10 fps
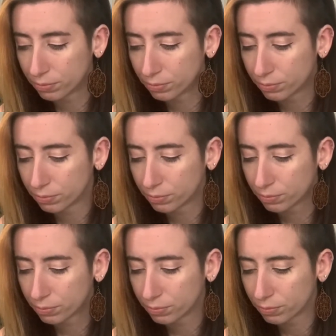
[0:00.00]

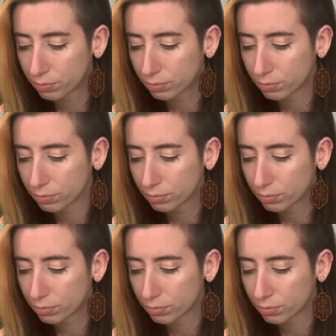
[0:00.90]

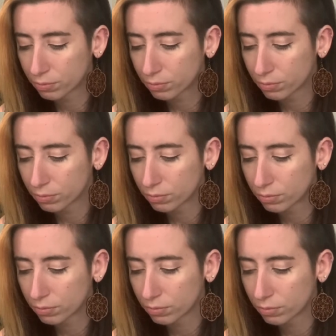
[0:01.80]

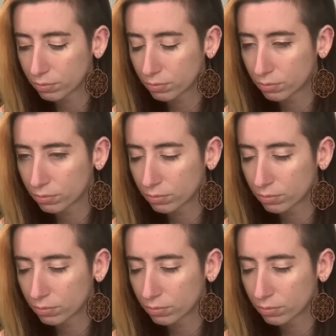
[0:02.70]
(silence)